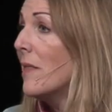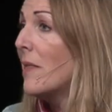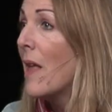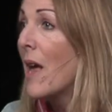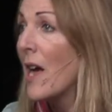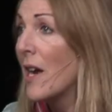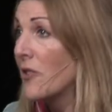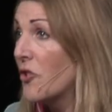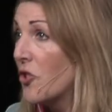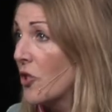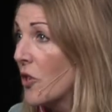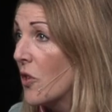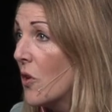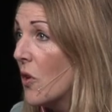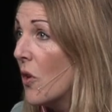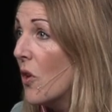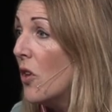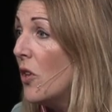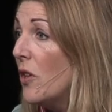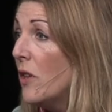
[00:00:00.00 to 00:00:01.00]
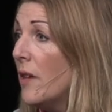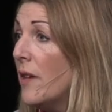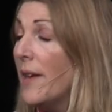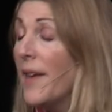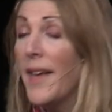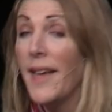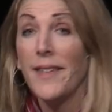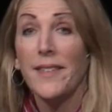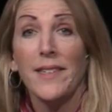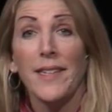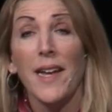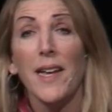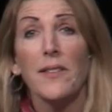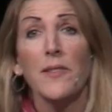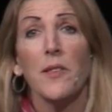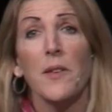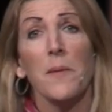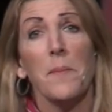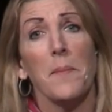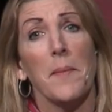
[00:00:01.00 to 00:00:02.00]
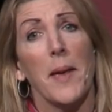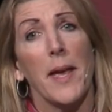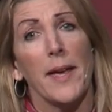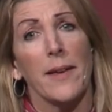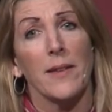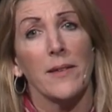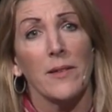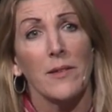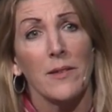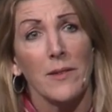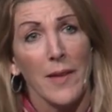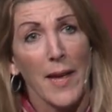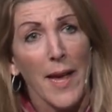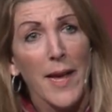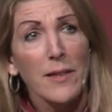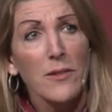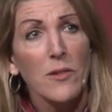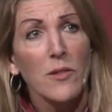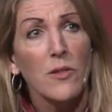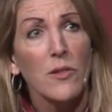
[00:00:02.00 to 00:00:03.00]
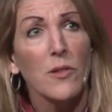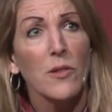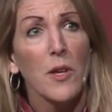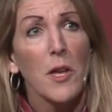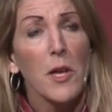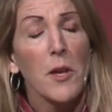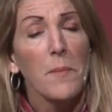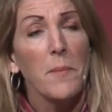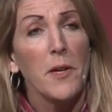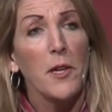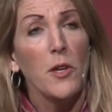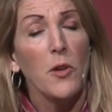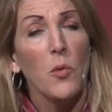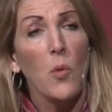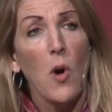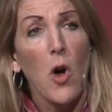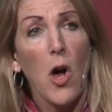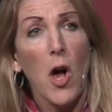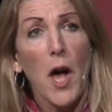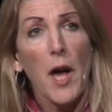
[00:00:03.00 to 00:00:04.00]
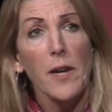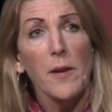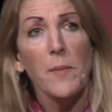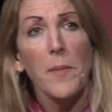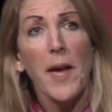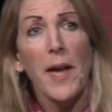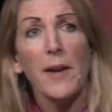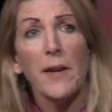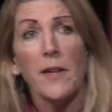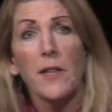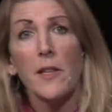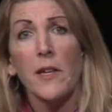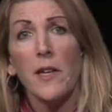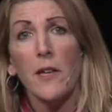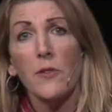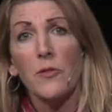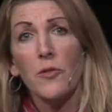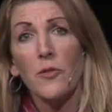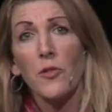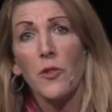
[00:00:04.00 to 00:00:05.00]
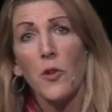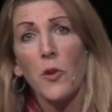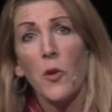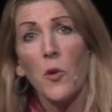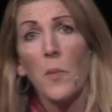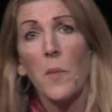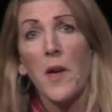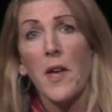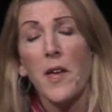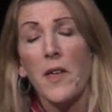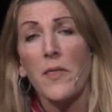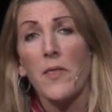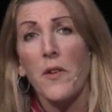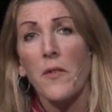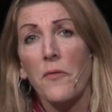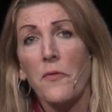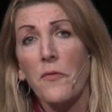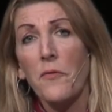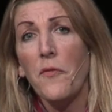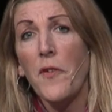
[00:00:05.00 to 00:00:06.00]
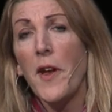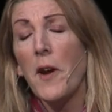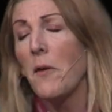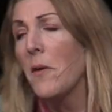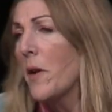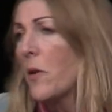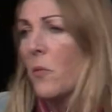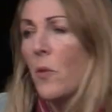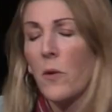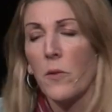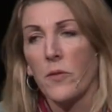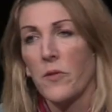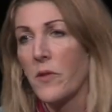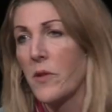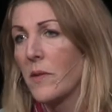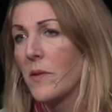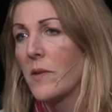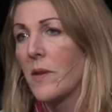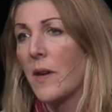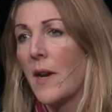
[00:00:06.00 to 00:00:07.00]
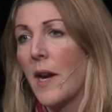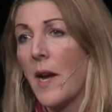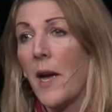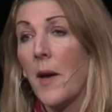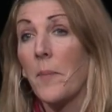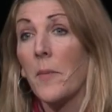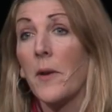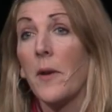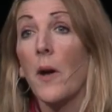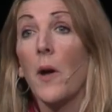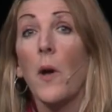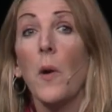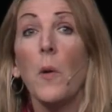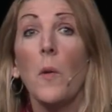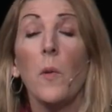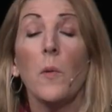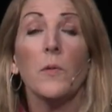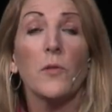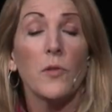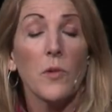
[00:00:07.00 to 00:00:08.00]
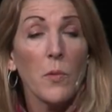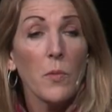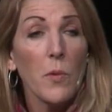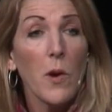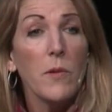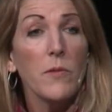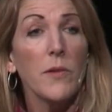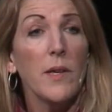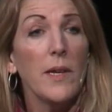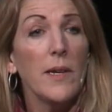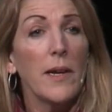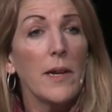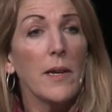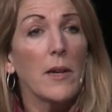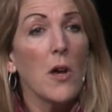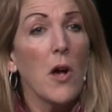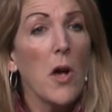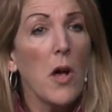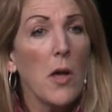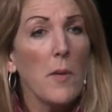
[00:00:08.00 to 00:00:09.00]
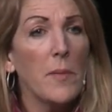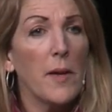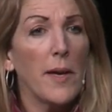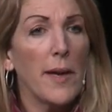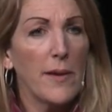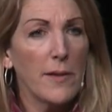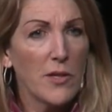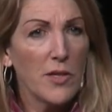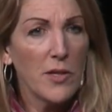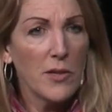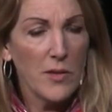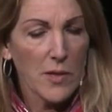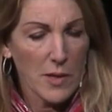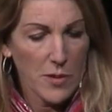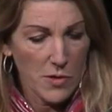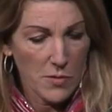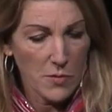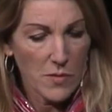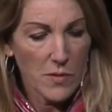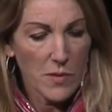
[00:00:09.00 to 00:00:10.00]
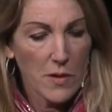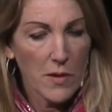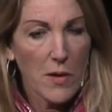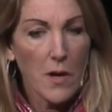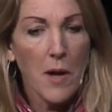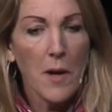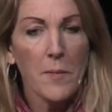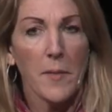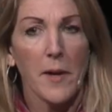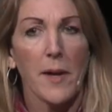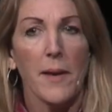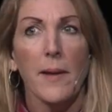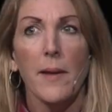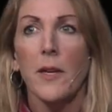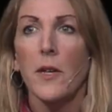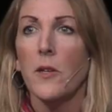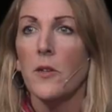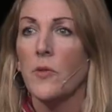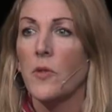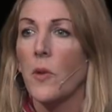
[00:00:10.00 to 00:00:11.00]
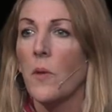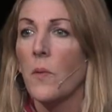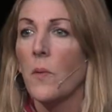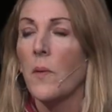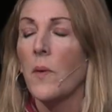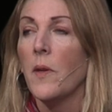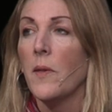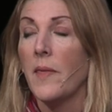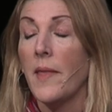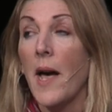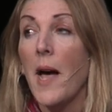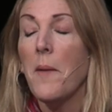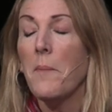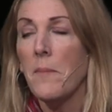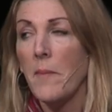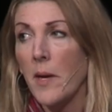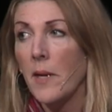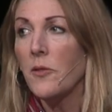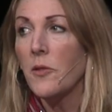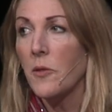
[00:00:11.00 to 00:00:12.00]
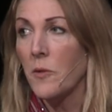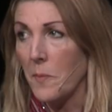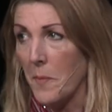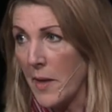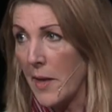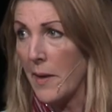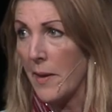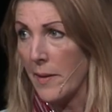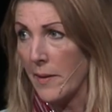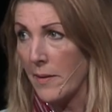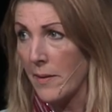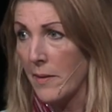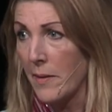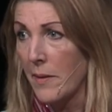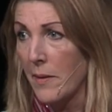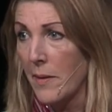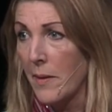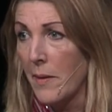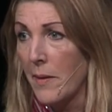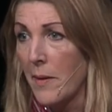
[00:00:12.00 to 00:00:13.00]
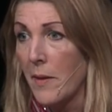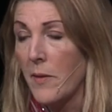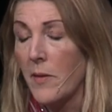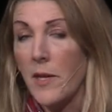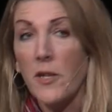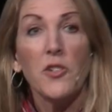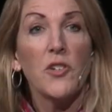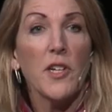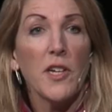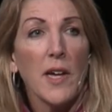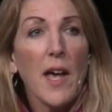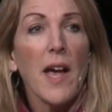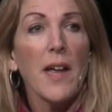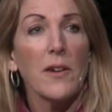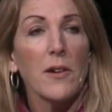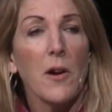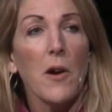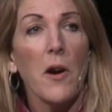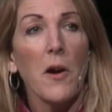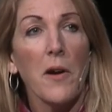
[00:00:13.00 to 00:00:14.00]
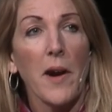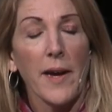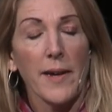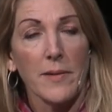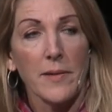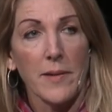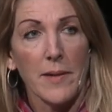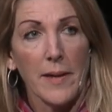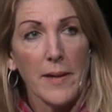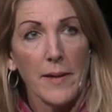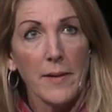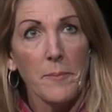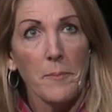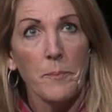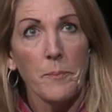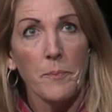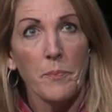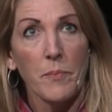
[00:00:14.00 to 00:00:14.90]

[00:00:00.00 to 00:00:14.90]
logical. It doesn't make sense, but you automatically assume the very worst is going to happen. Oh, so Rosie didn't call me and she said she was going to call me. So that must mean that she got in a car accident